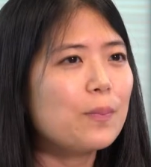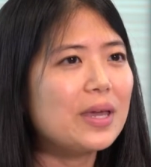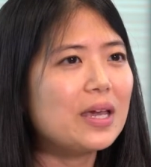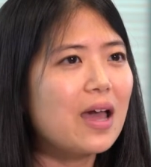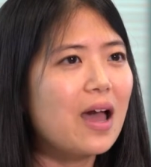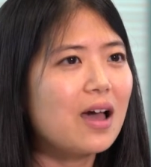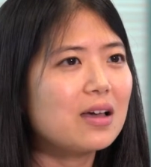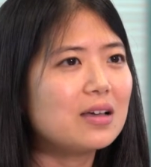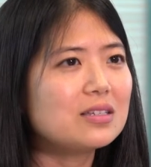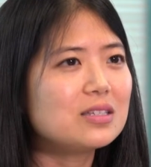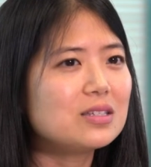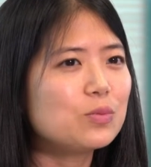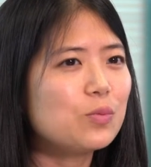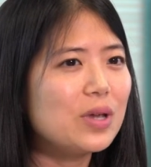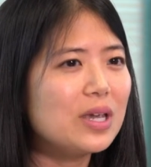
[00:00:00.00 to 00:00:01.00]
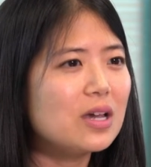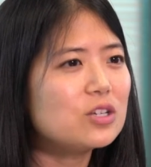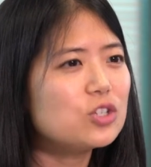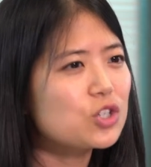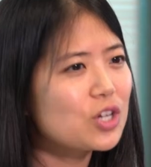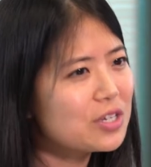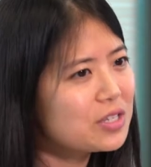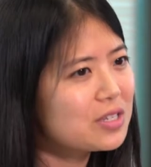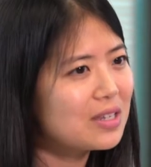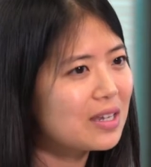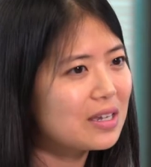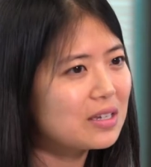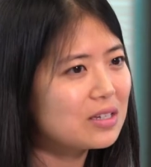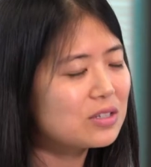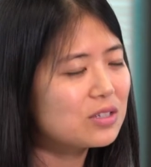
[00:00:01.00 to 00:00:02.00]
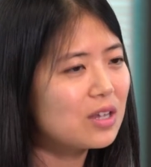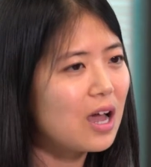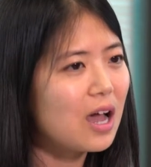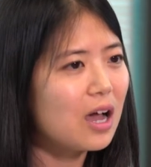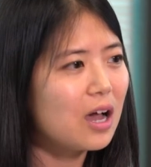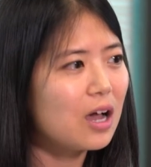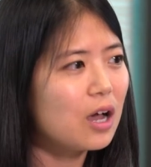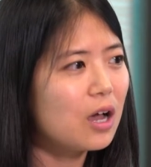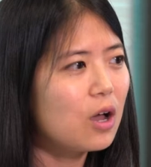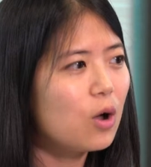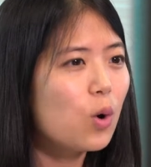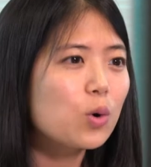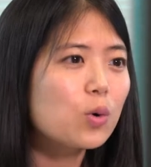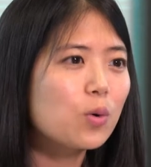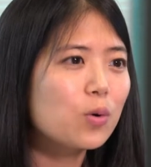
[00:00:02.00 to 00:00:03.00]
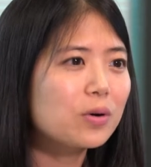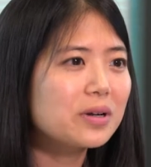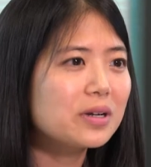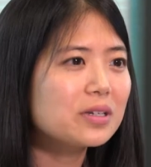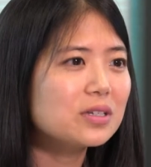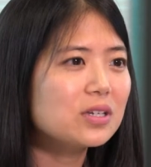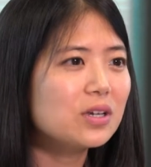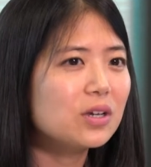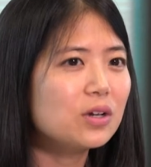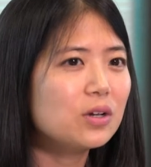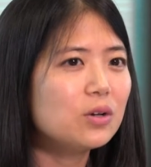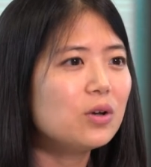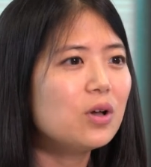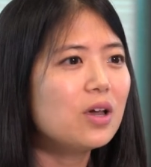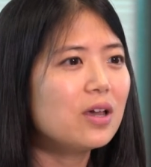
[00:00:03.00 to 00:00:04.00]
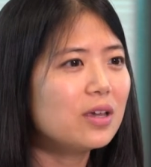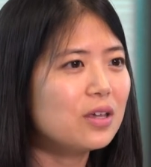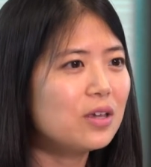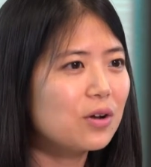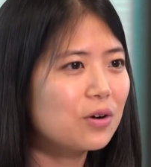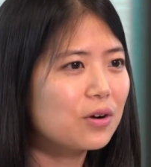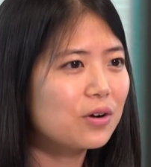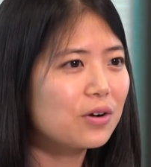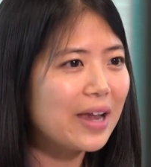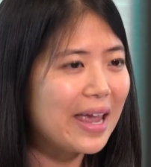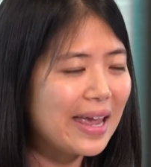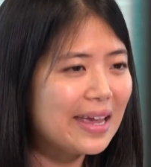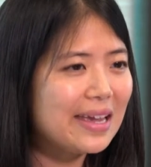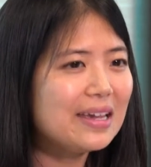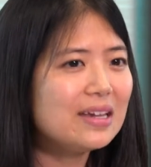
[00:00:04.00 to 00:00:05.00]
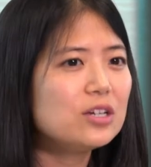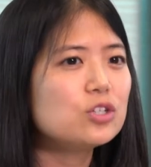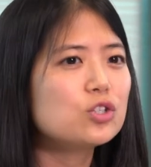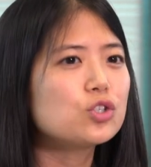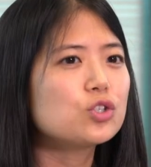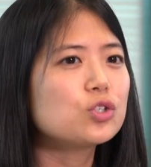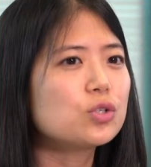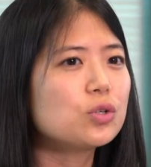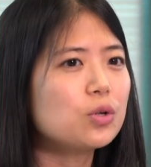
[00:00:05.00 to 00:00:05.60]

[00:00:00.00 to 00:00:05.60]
because we adjust things according to your age,